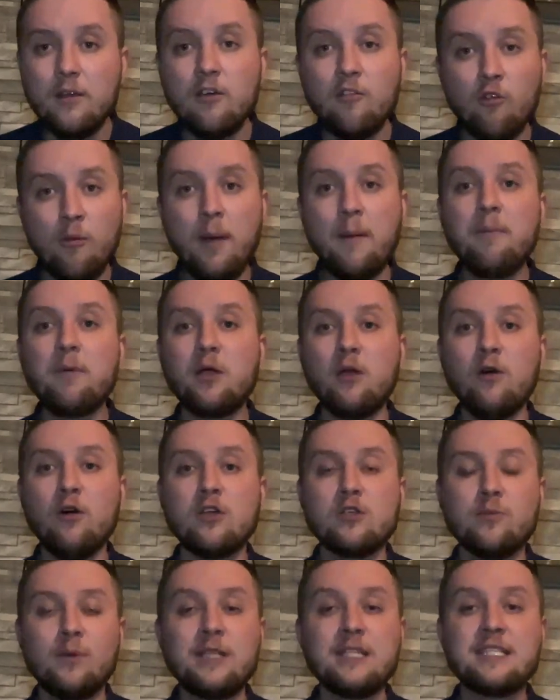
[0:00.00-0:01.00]
Remember
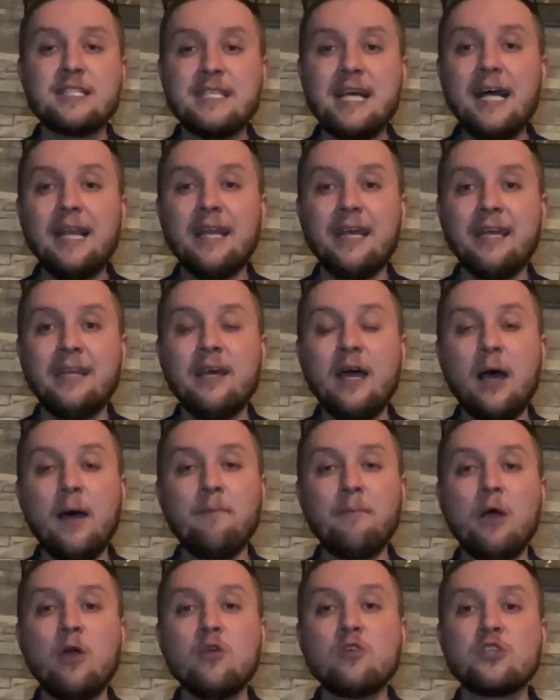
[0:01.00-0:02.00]
guys, when selling,
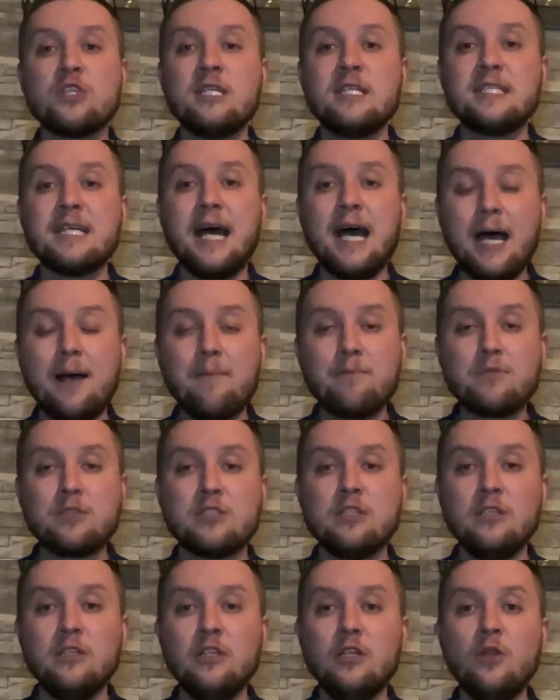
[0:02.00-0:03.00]
emotion is
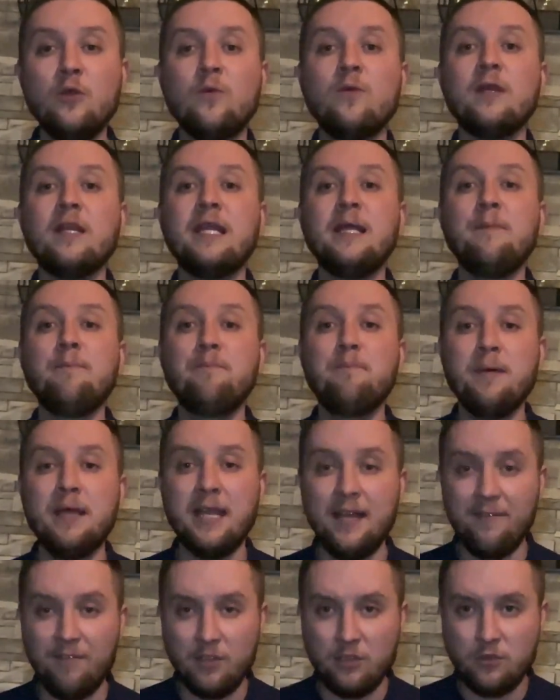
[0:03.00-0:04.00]
absolutely
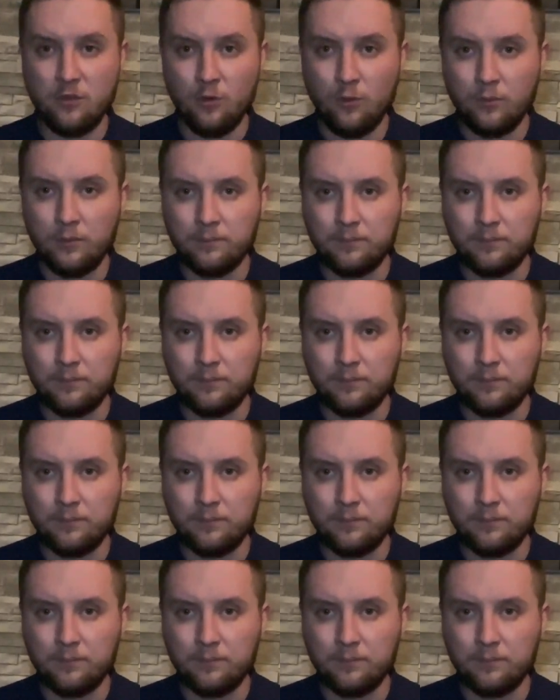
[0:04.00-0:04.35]
pivotal.